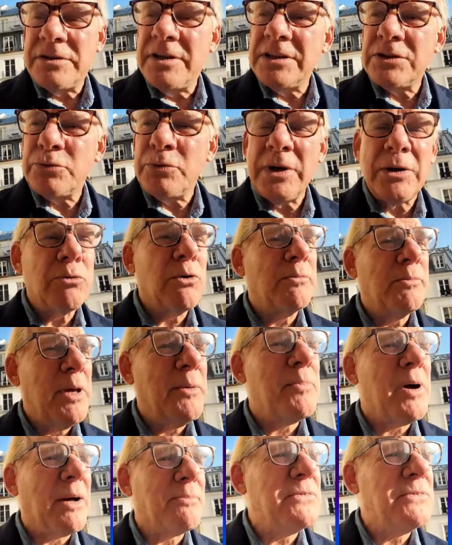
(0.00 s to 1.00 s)
this week will be
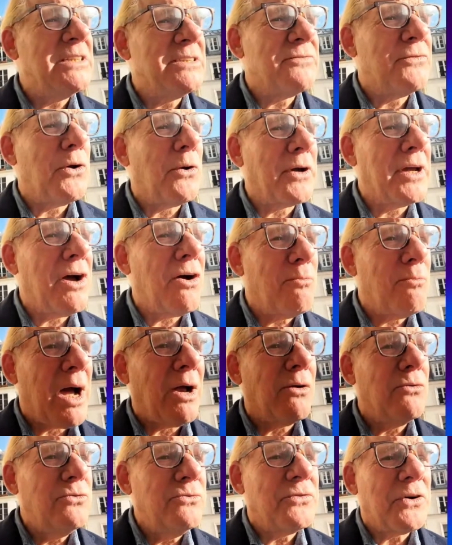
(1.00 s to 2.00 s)
Baptiste Florian
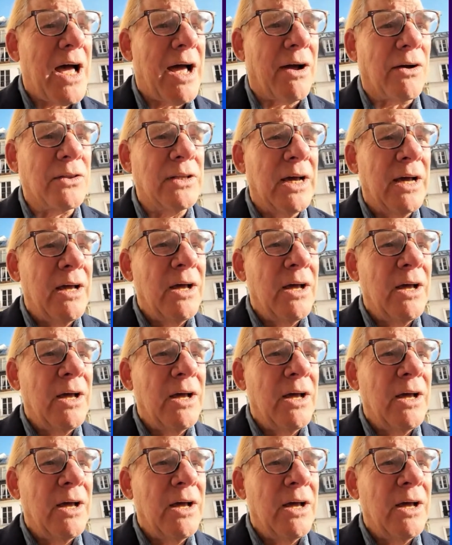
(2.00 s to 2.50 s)
Malouvreur